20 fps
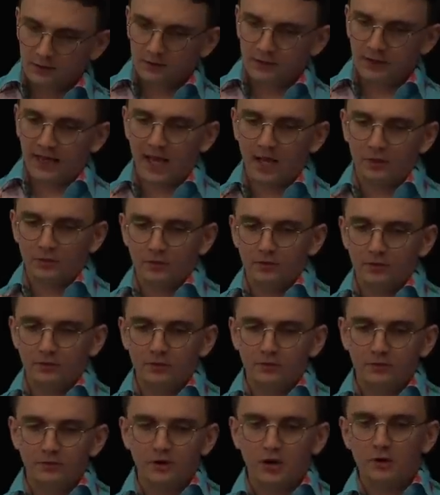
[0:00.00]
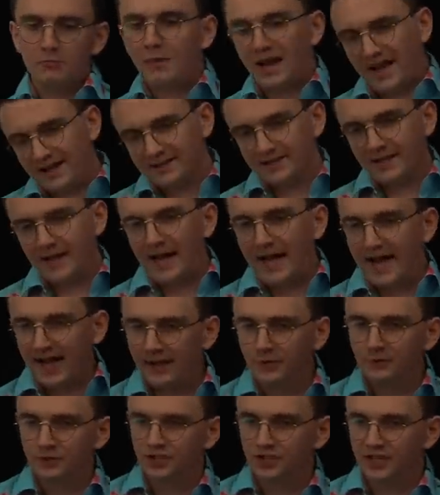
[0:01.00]
Now, no matter
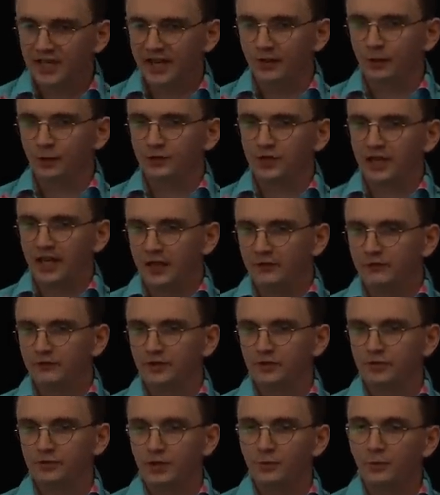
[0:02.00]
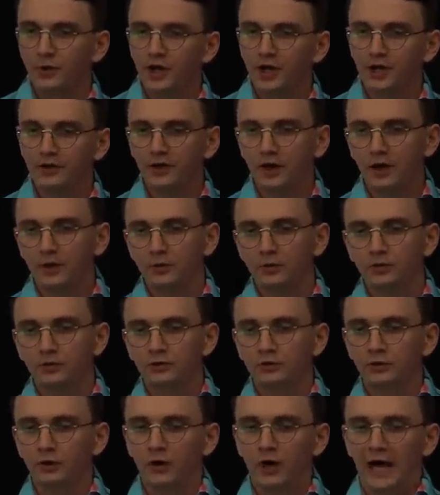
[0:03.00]
how skilled the infantry were, though,
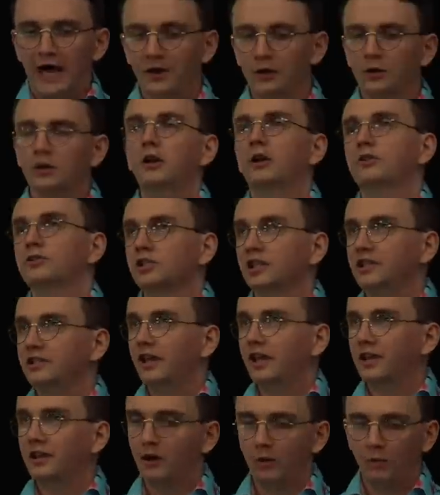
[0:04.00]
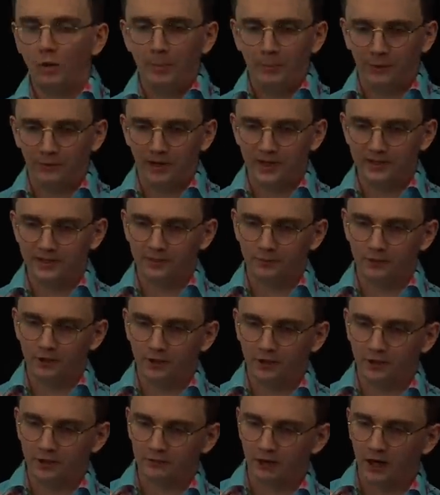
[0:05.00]
nor how closely they cooperated with
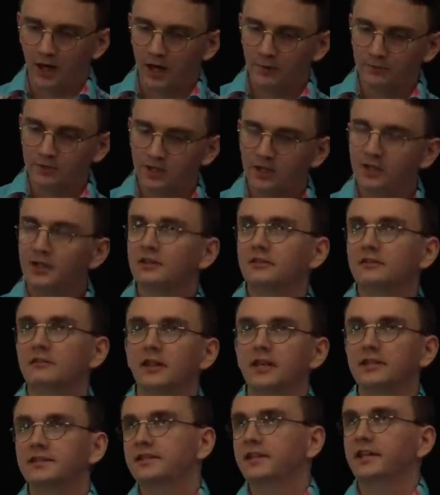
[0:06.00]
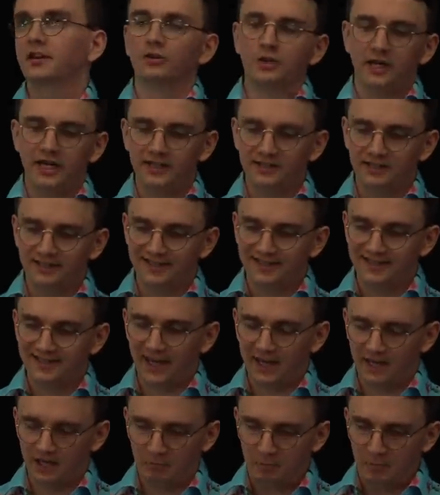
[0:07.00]
other arms, they still needed
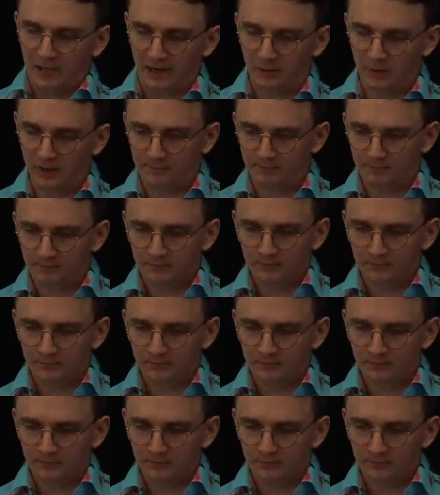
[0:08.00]
staying power.